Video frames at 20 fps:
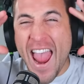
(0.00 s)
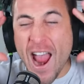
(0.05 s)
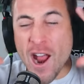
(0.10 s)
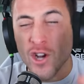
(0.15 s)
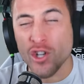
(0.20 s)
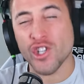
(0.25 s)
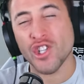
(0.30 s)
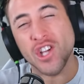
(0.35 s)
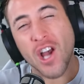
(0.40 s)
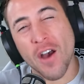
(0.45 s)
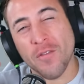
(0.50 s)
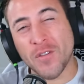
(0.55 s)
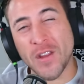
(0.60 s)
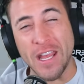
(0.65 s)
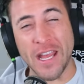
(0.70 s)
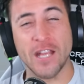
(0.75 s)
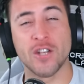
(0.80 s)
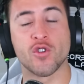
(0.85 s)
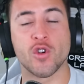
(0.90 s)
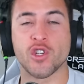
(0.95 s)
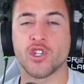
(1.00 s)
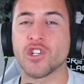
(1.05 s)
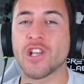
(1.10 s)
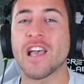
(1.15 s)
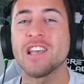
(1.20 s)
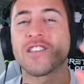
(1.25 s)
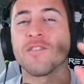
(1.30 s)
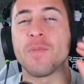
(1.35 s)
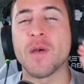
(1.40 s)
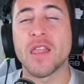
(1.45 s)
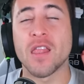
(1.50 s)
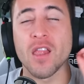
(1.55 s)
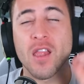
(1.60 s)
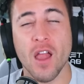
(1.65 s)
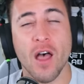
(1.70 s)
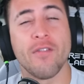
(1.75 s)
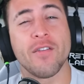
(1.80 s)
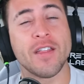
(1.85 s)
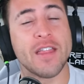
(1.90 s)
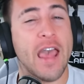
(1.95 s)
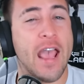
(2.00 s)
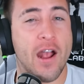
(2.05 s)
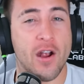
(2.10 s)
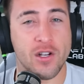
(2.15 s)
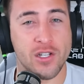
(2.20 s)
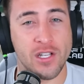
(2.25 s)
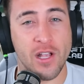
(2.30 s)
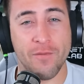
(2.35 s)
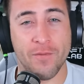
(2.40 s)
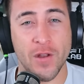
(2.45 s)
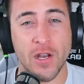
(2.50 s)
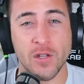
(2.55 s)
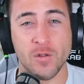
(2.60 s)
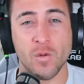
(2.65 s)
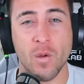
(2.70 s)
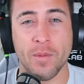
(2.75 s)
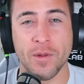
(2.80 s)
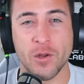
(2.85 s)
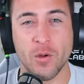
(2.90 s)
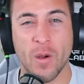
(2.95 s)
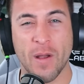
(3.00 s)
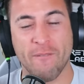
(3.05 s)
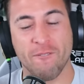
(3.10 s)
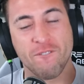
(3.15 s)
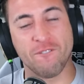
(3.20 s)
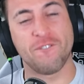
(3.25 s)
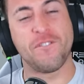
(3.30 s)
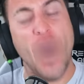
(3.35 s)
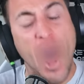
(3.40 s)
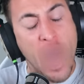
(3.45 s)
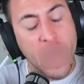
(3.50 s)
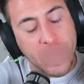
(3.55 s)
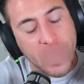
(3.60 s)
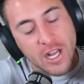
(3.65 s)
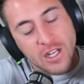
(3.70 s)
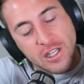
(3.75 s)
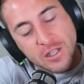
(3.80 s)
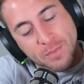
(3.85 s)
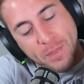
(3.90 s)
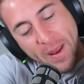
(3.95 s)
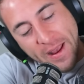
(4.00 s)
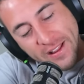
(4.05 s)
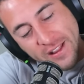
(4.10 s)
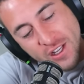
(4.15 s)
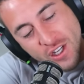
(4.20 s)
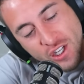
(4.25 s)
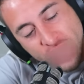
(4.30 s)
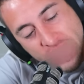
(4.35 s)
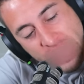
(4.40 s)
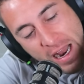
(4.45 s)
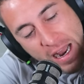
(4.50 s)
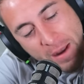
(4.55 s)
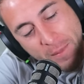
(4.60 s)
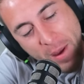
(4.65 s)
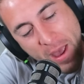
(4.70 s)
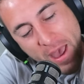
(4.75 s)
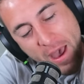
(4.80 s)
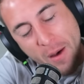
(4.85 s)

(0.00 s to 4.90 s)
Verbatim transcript: Airsoft injuries. You guys have been loving the airsoft videos we've been doing. I just banged this shit out of my